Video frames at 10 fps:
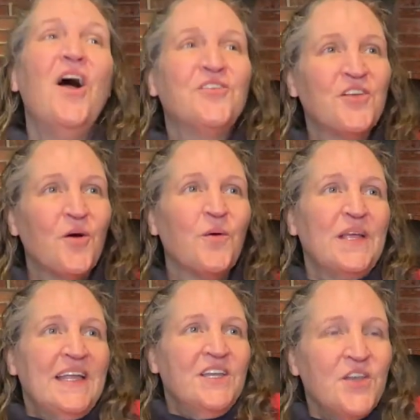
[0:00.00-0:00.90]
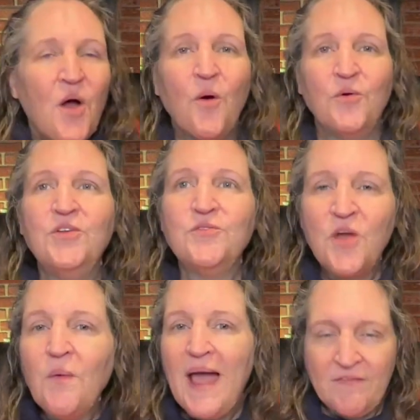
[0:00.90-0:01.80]
So no, you
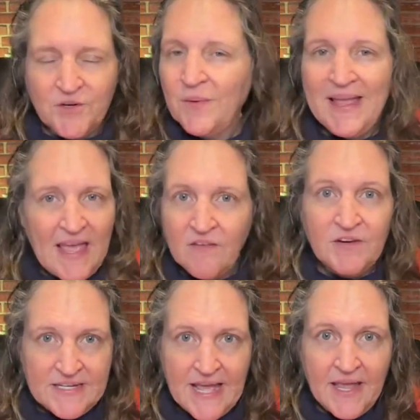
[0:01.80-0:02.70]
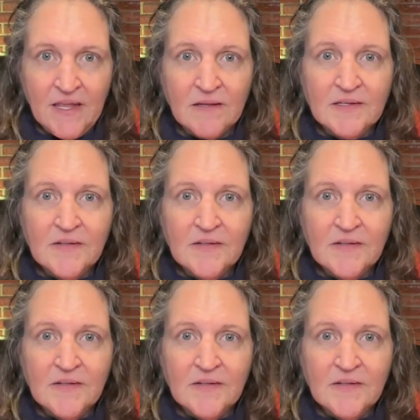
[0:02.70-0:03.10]
don't have to write every day.